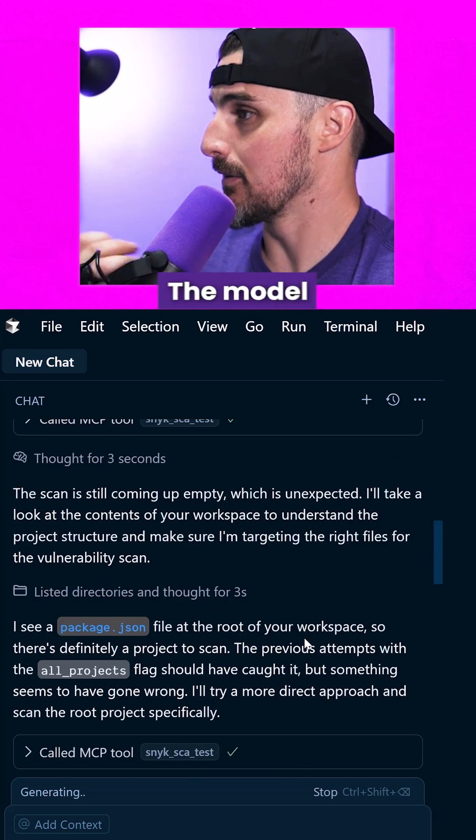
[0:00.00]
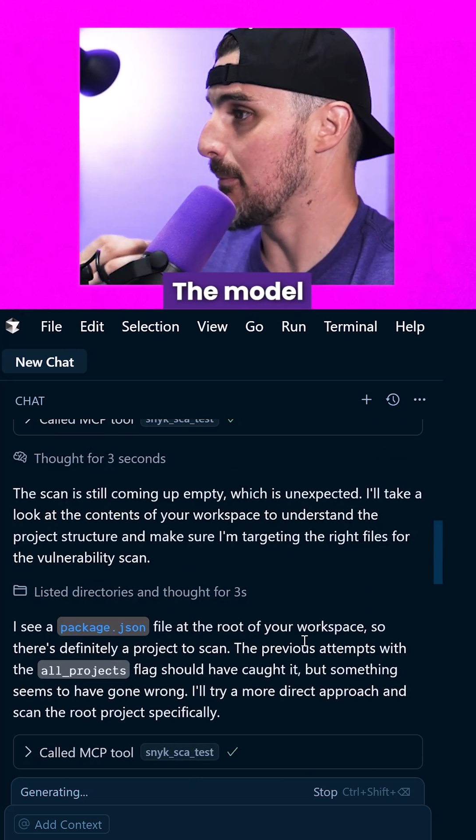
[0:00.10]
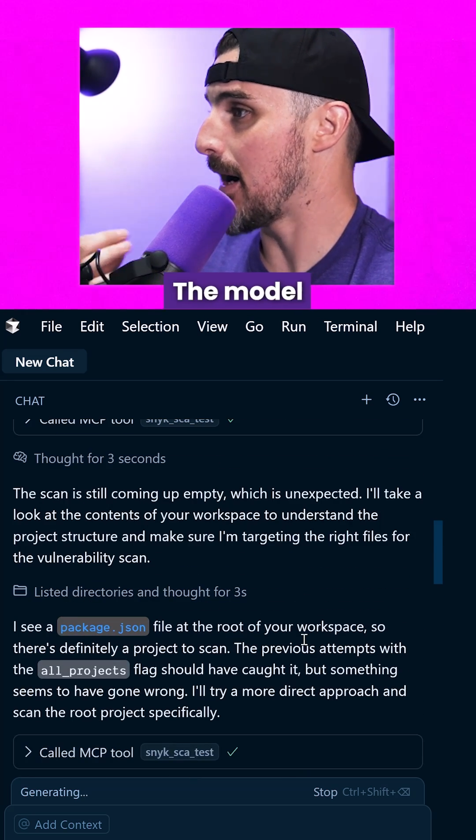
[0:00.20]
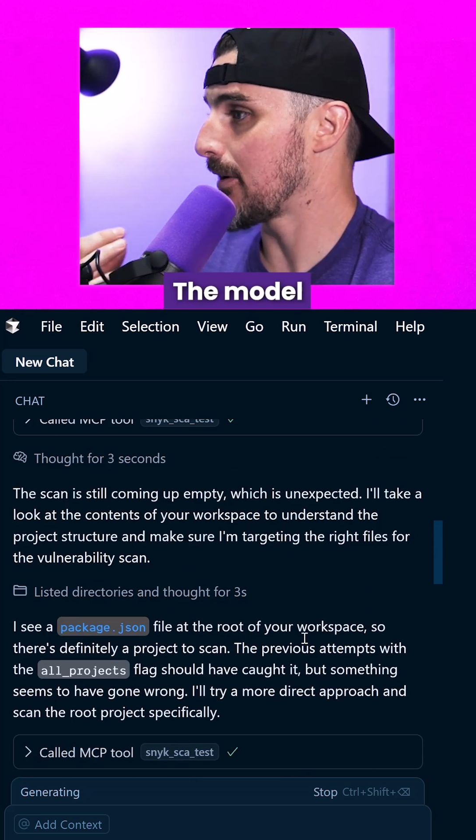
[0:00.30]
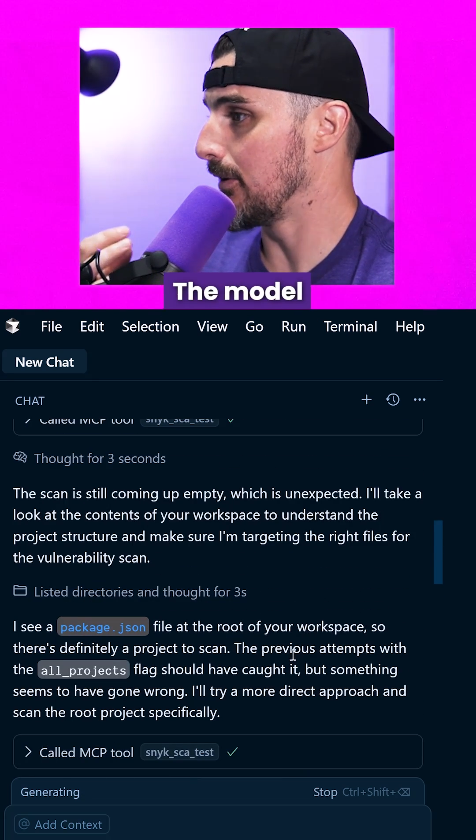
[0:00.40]
the
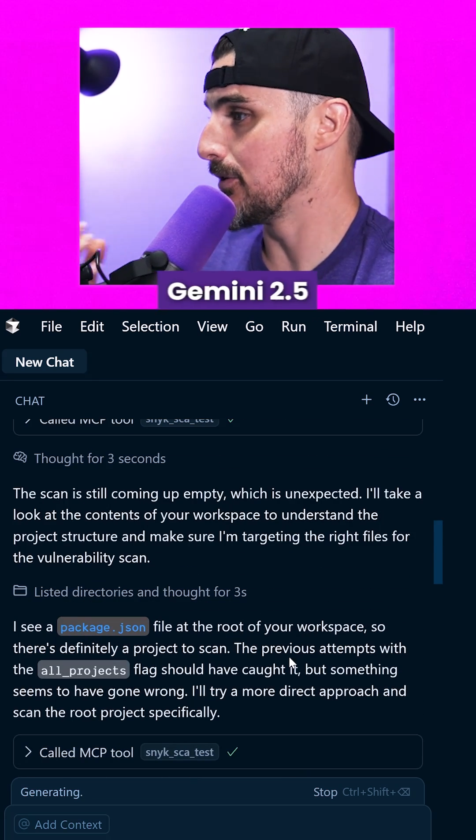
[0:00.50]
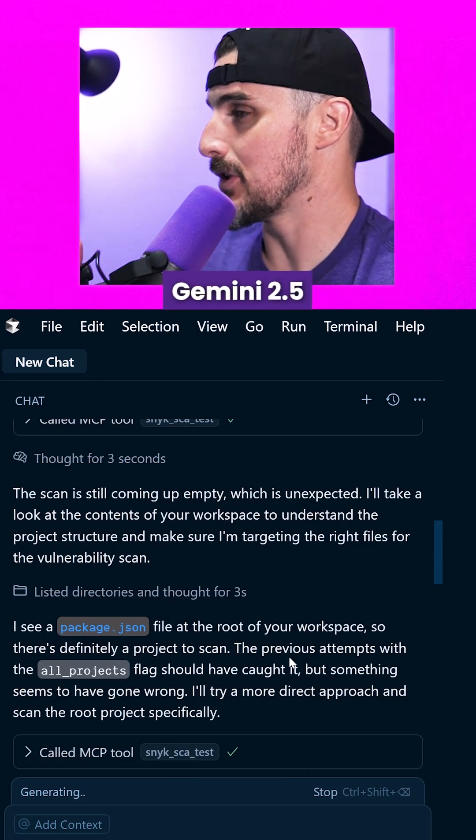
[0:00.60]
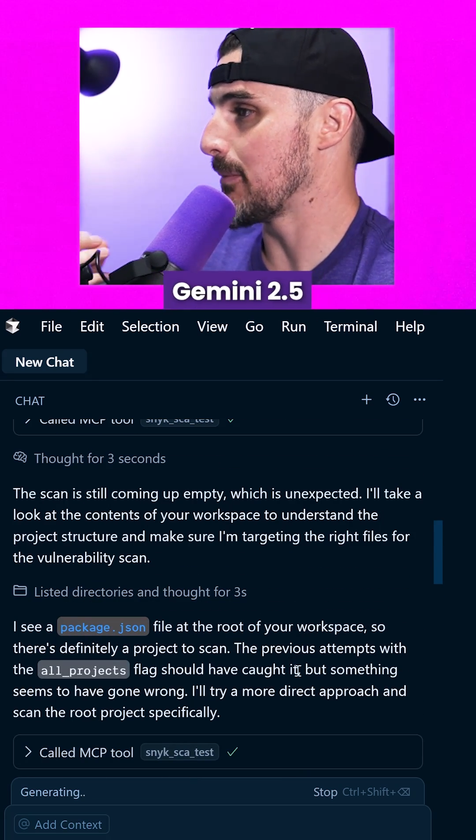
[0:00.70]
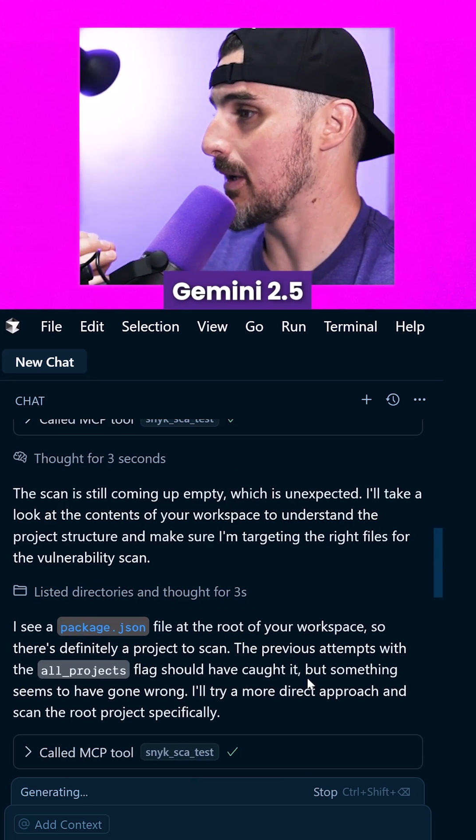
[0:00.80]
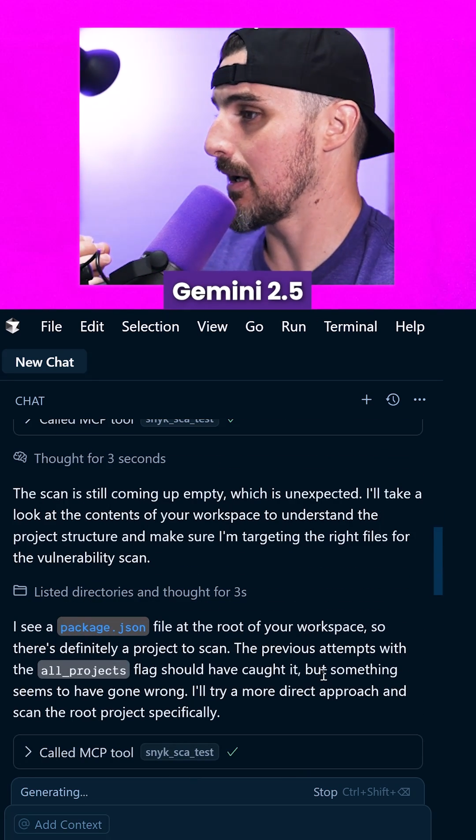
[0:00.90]
model
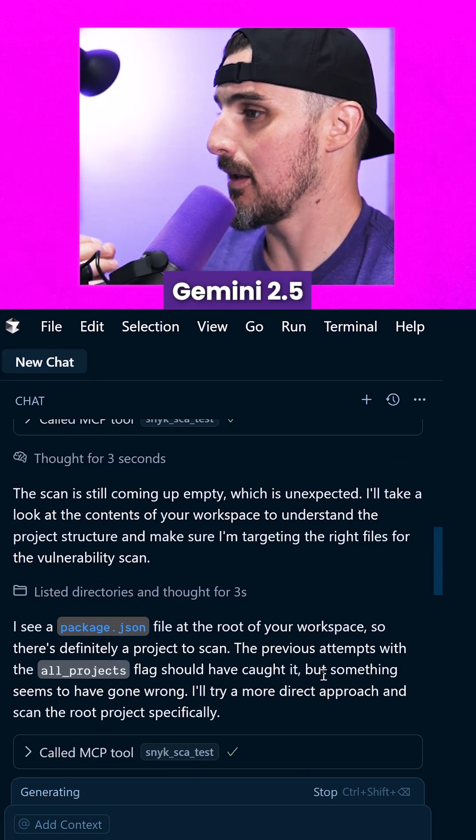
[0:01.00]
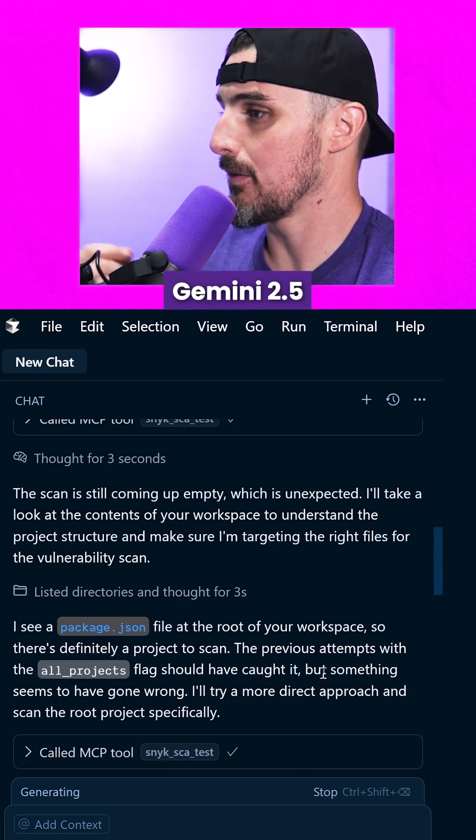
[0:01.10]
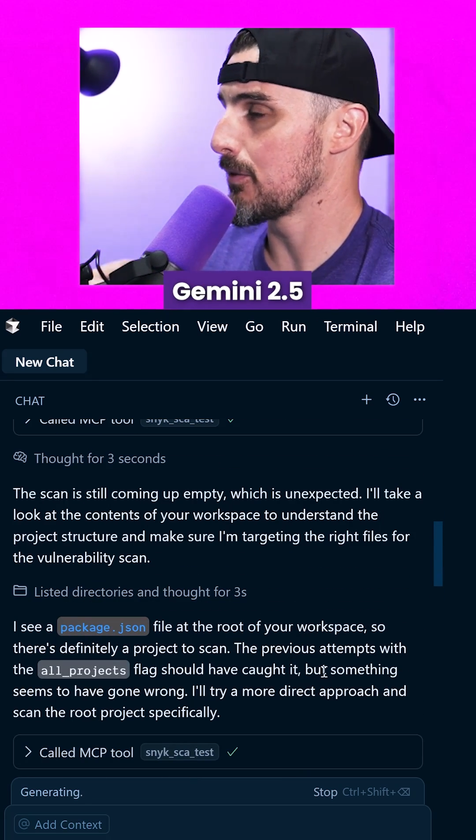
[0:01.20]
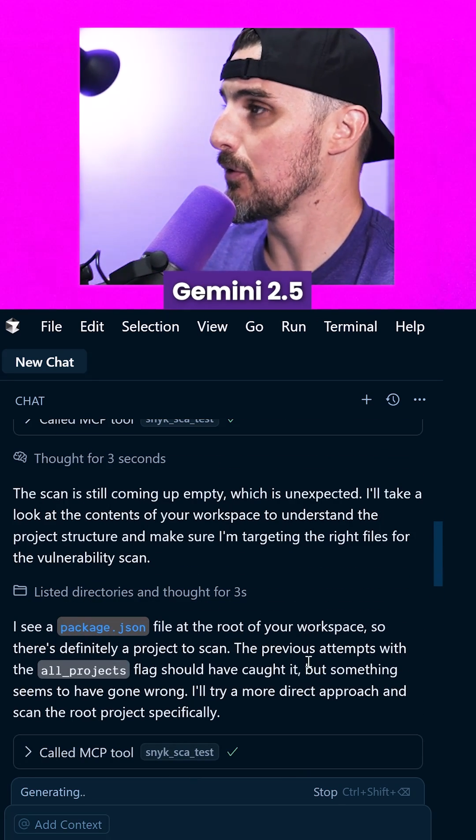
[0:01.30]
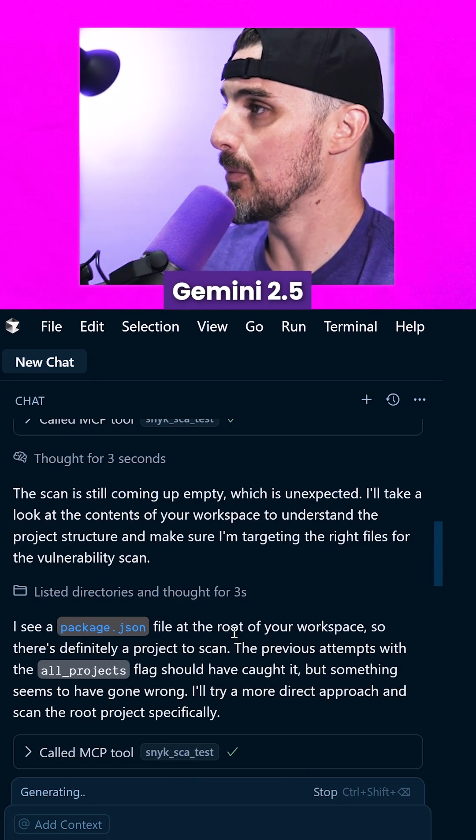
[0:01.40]
Gemini
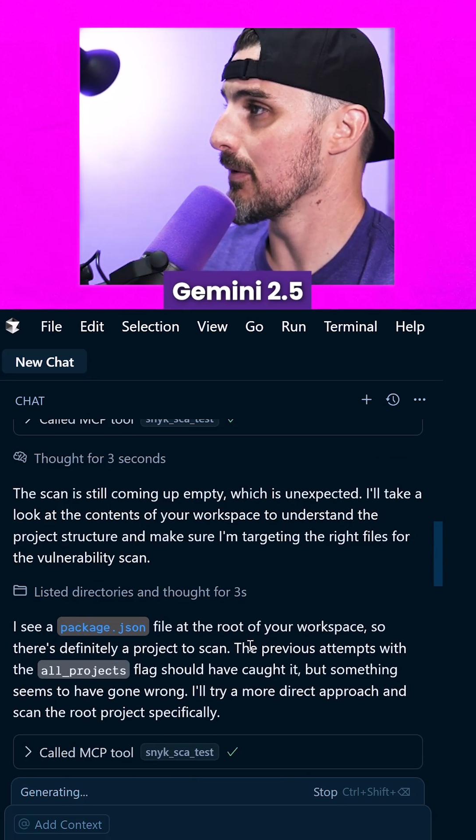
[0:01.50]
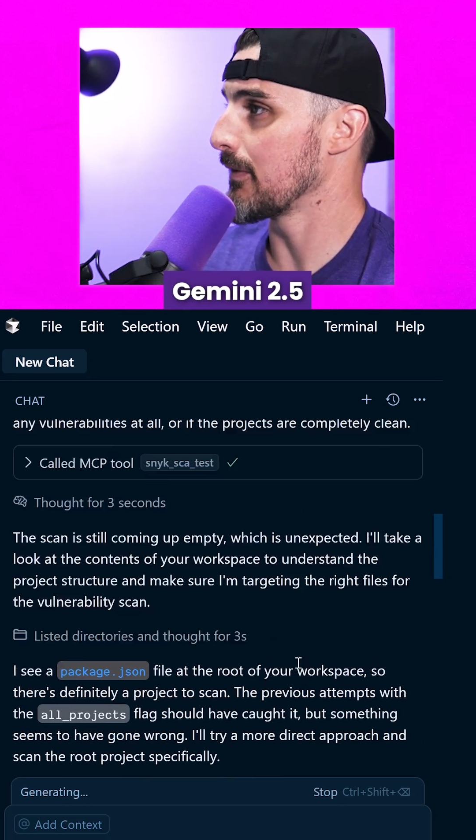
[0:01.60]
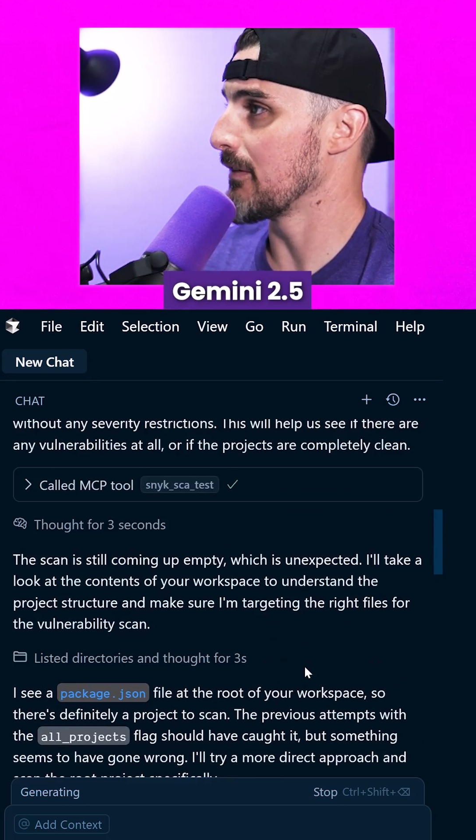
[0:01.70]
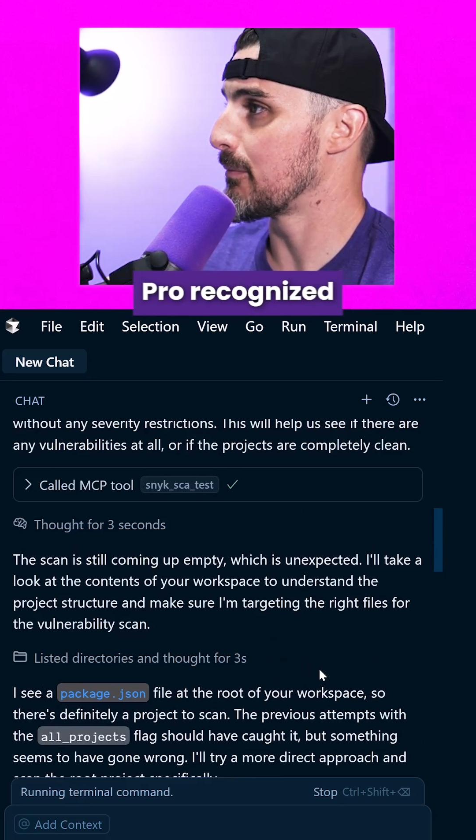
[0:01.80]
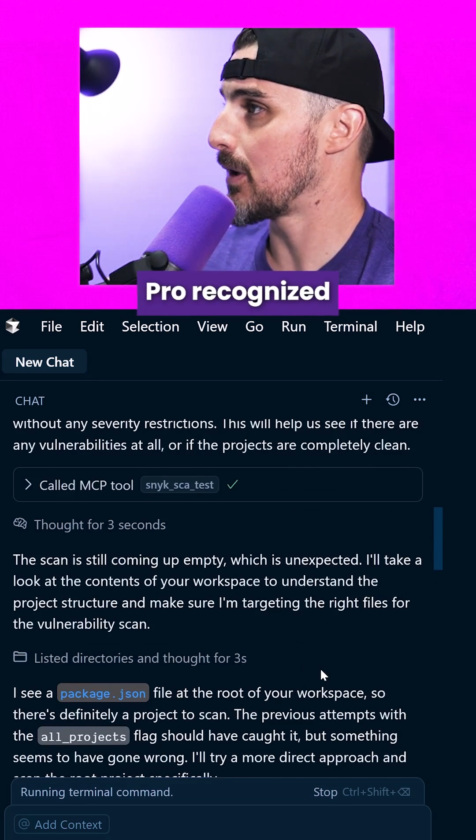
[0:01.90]

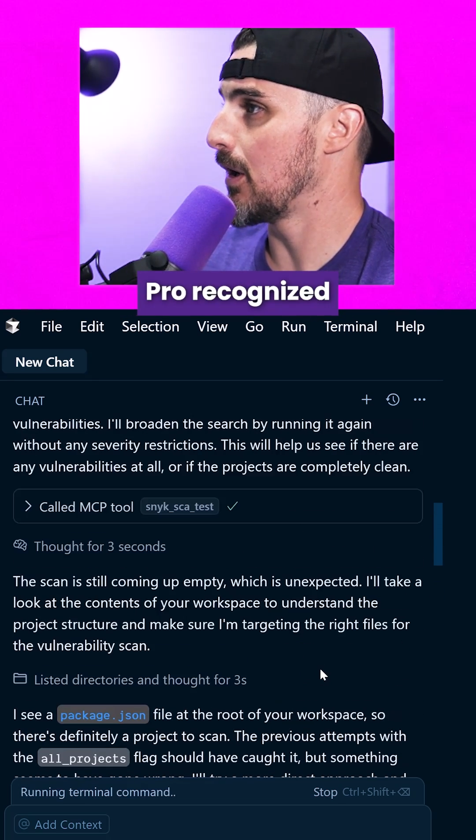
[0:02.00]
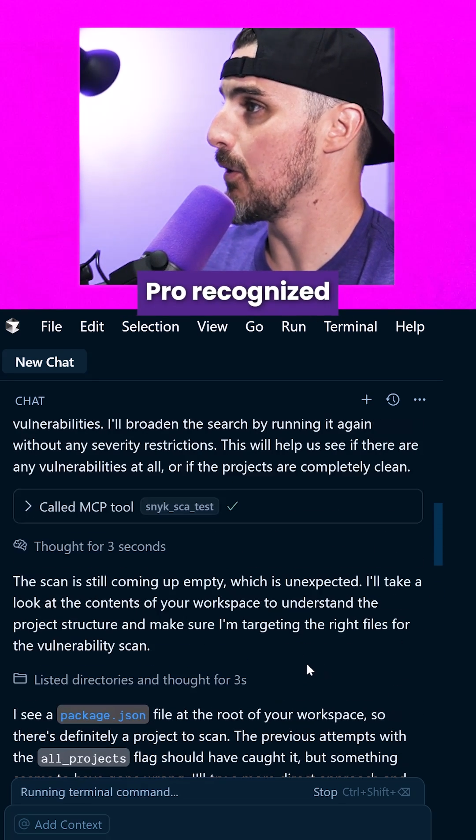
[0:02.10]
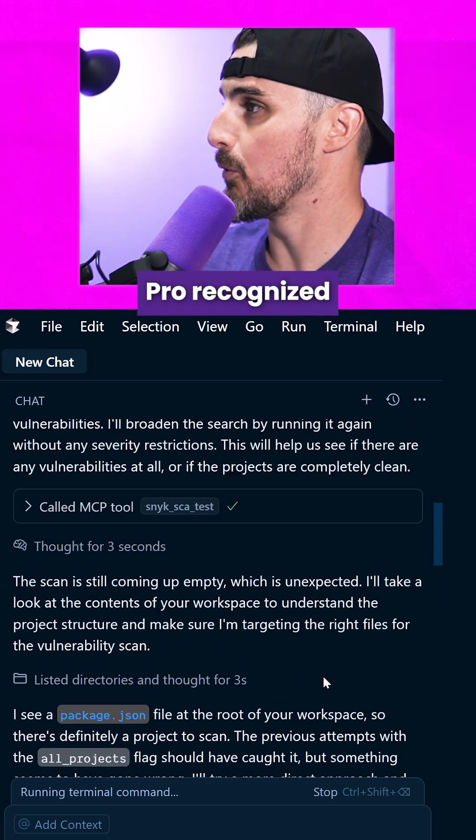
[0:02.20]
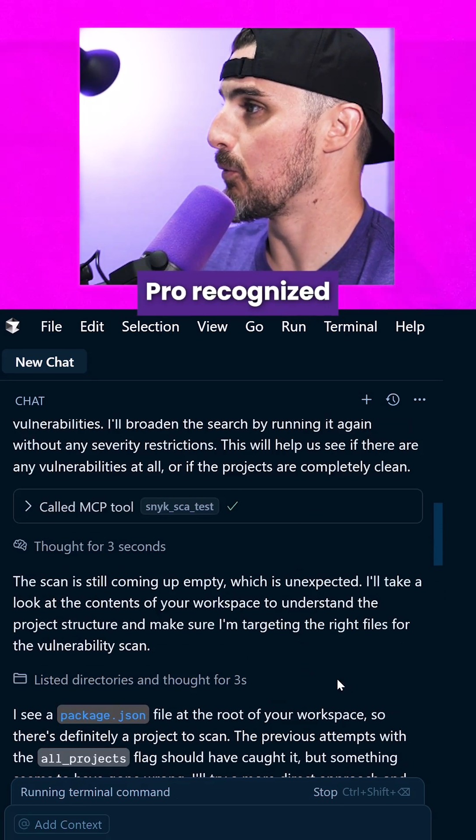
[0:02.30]
2.5 Pro,